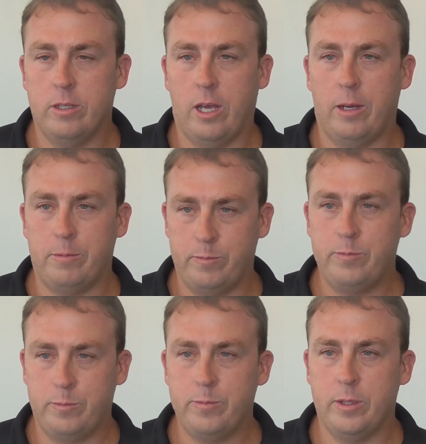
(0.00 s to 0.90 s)

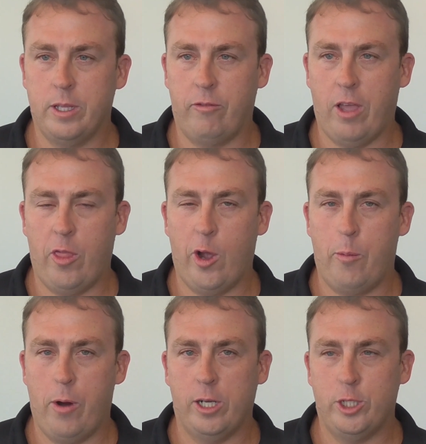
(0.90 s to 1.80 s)
So they've done
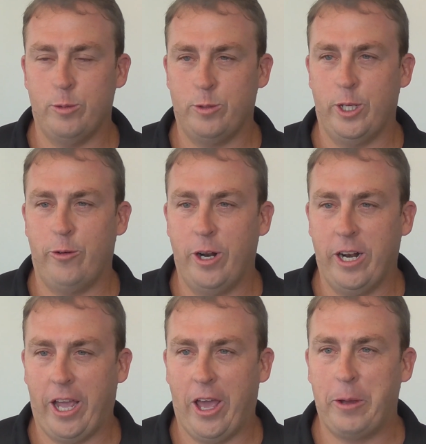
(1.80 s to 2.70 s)
their apprenticeships and they're
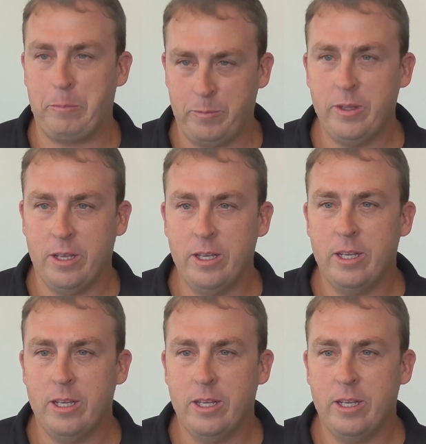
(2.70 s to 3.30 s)
ready to go.